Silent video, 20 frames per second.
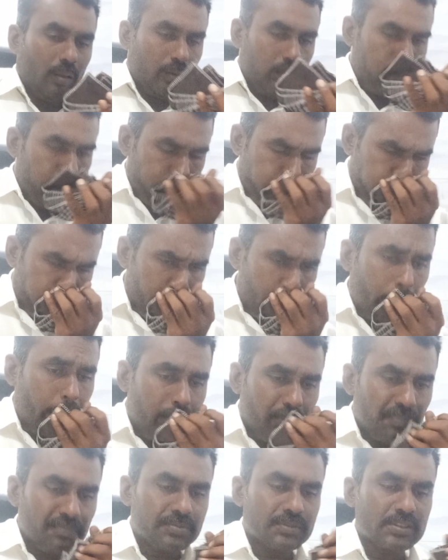
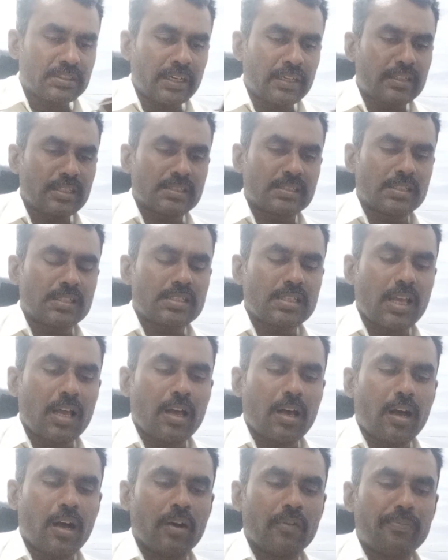statuses
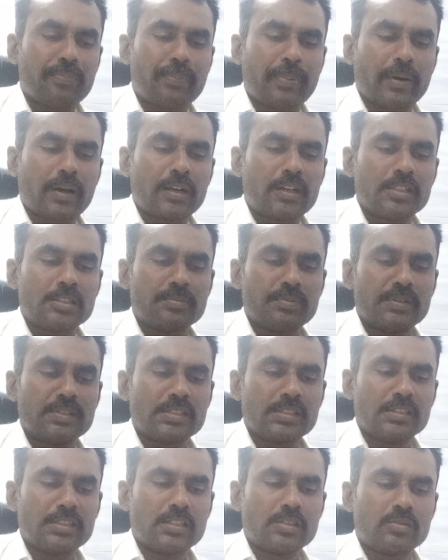of
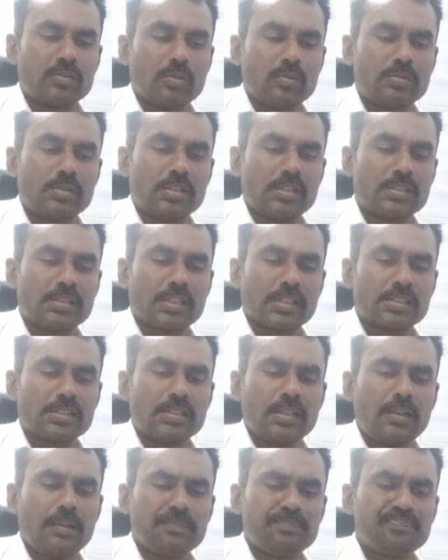participants in the social
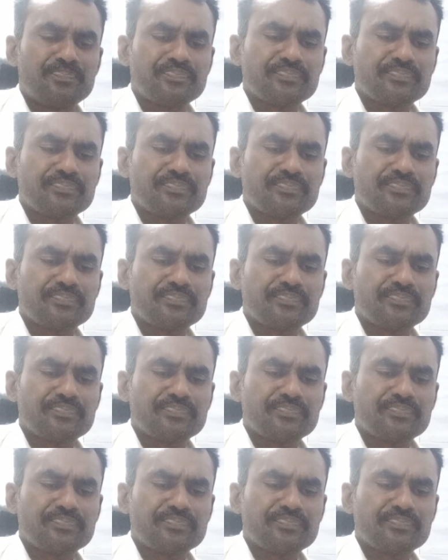structure,